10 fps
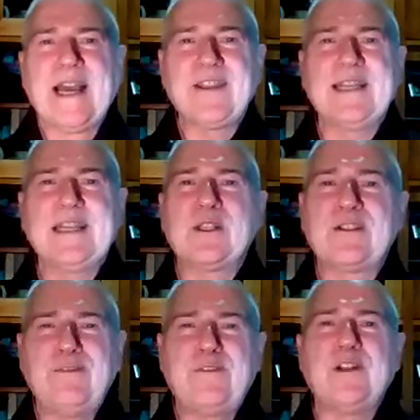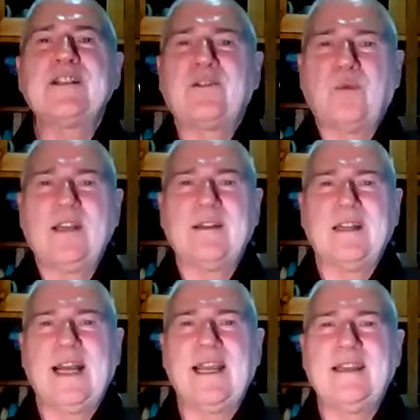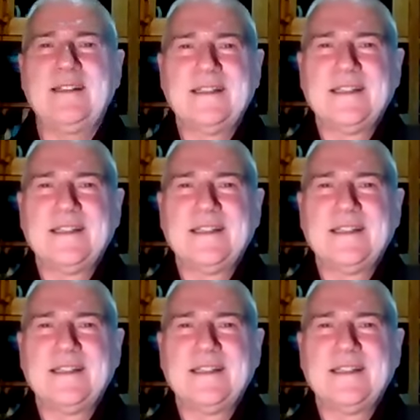I think it was the first one that I